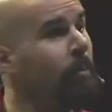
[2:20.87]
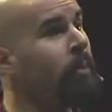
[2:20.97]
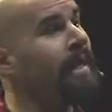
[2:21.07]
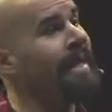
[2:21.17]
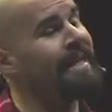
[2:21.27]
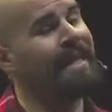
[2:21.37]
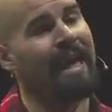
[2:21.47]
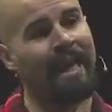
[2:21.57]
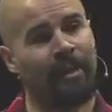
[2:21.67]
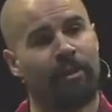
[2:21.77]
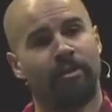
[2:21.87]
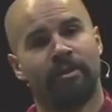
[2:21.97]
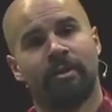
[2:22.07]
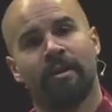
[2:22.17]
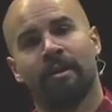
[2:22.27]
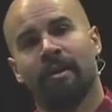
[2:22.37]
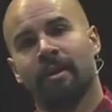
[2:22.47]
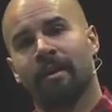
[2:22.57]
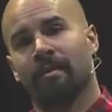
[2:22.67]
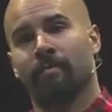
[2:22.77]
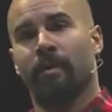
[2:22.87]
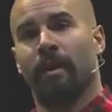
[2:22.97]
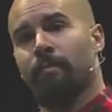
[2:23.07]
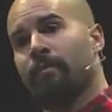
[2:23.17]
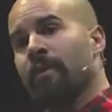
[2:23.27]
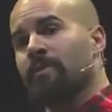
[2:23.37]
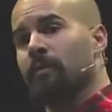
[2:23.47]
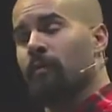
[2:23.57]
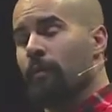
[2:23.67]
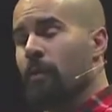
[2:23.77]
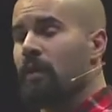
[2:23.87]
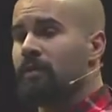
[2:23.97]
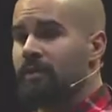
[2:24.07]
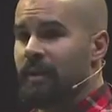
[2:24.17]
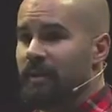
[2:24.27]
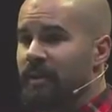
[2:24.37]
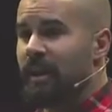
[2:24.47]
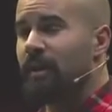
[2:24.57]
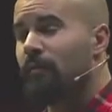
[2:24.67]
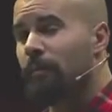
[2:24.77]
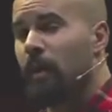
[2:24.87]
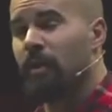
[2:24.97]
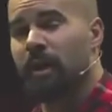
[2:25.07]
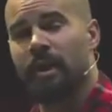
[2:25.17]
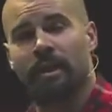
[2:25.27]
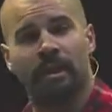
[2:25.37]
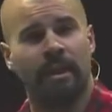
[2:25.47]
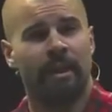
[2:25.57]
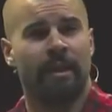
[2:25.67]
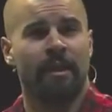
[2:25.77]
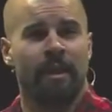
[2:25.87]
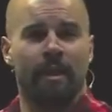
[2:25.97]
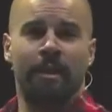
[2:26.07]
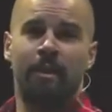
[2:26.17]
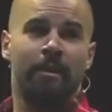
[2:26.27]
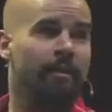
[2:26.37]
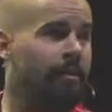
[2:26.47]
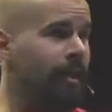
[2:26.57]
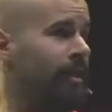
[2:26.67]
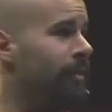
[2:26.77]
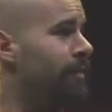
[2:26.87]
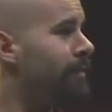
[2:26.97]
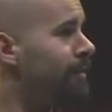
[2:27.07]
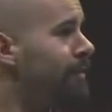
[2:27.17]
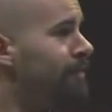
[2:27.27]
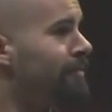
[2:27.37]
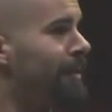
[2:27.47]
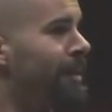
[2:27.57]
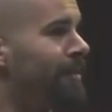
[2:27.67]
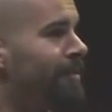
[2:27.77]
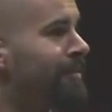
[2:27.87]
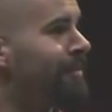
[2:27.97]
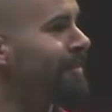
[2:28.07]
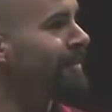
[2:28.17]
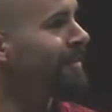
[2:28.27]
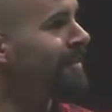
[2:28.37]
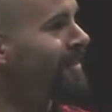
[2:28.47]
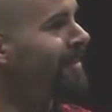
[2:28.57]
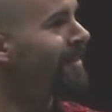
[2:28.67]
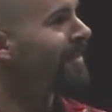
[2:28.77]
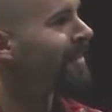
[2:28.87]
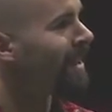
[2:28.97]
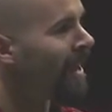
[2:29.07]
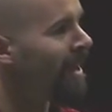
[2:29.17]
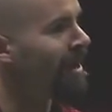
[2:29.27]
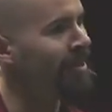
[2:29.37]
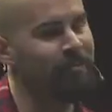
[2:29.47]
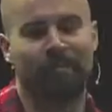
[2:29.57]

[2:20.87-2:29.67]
played 8 years in the professional football in the Canadian Football League. Thank you. Great. I